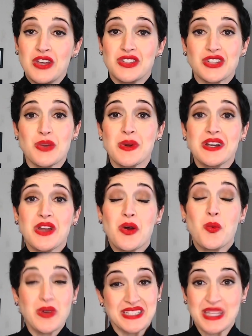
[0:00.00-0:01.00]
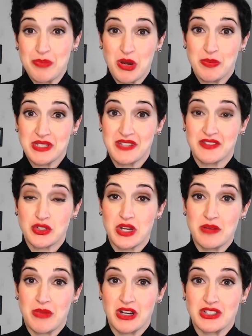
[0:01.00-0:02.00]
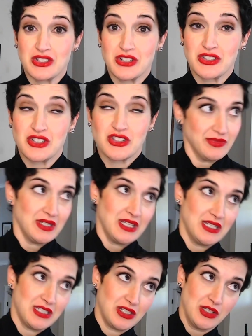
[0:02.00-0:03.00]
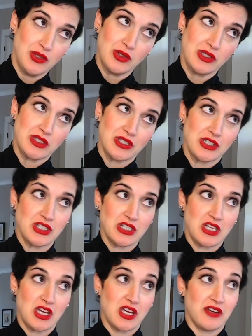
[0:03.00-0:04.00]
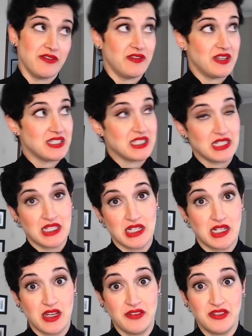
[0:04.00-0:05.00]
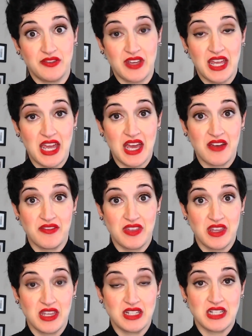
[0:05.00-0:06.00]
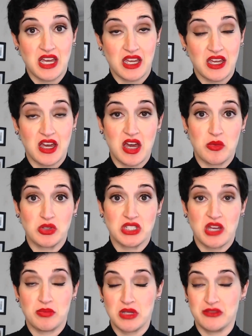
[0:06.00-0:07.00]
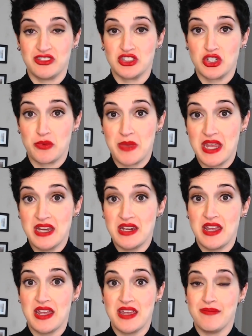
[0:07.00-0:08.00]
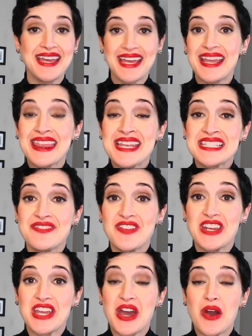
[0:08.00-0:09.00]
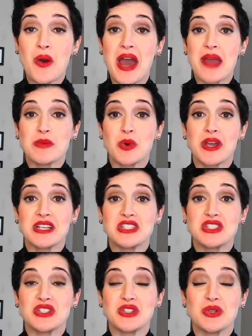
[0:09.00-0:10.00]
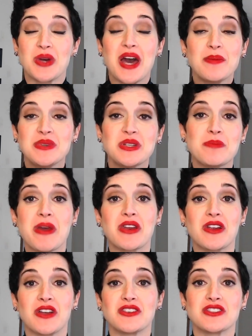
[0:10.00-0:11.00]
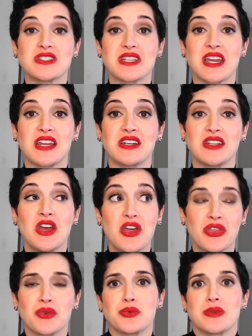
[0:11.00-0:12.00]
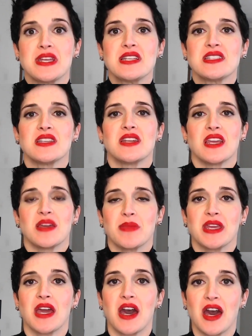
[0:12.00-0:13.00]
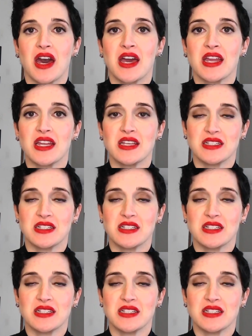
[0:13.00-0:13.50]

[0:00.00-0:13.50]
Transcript: So you want to know, what's the purpose of a trademark search? Is a Google search enough? Isn't it enough if I have the .com or top level domain name? In this video, I'm going to help you to better understand the reasoning behind